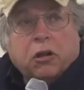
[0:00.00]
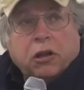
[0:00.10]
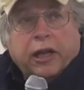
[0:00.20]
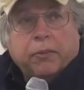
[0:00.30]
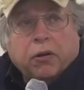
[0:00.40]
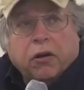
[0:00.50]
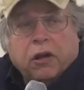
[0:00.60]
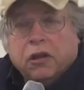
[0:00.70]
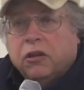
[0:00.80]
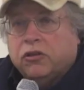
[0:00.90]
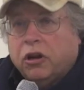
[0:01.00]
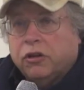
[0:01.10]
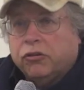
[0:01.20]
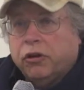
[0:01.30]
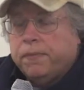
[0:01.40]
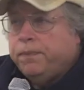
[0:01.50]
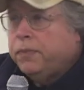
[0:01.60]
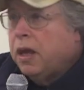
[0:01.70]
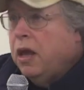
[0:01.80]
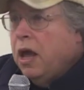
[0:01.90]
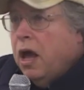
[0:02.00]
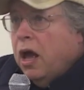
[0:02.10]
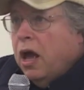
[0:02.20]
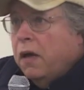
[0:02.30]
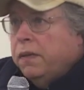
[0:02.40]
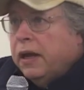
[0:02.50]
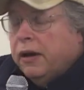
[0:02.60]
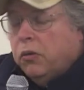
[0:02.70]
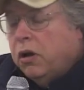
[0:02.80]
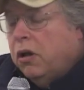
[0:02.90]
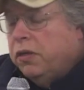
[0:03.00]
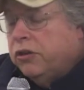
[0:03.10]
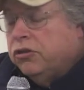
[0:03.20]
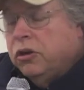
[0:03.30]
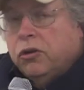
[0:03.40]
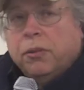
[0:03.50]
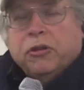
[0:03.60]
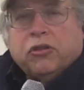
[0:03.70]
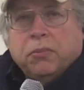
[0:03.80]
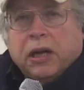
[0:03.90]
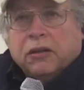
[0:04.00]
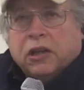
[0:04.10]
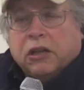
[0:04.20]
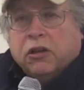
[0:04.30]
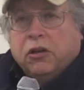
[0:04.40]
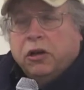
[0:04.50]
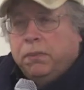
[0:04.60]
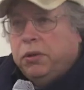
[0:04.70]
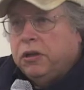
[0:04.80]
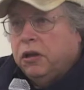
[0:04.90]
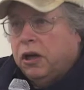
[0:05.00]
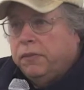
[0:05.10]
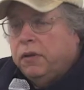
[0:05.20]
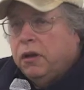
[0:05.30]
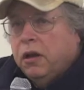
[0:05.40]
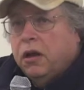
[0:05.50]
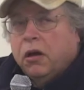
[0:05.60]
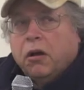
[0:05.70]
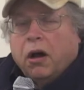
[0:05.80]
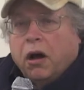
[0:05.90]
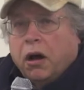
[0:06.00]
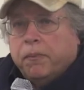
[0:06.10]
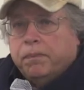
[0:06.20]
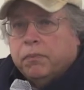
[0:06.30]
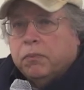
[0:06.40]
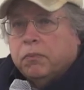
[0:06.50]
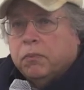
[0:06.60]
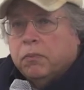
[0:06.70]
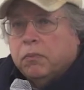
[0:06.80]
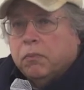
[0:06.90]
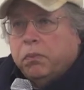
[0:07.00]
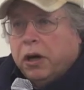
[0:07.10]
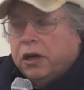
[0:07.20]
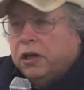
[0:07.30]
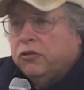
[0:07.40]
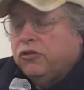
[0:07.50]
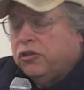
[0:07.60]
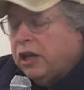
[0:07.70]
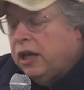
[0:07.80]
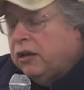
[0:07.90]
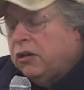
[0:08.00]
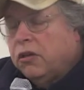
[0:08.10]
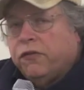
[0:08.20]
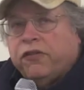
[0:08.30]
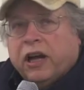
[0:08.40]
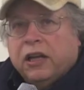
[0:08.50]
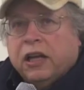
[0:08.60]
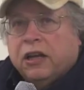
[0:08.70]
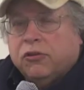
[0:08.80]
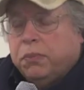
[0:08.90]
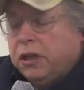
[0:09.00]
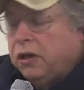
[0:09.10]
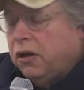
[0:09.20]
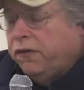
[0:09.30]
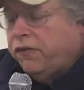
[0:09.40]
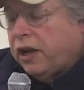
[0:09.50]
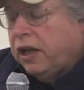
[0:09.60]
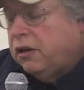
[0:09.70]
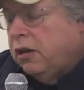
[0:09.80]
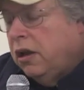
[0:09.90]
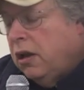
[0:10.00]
labor in this country. Now, there's an enormous amount that could be done, um, but instead the fight has been a fight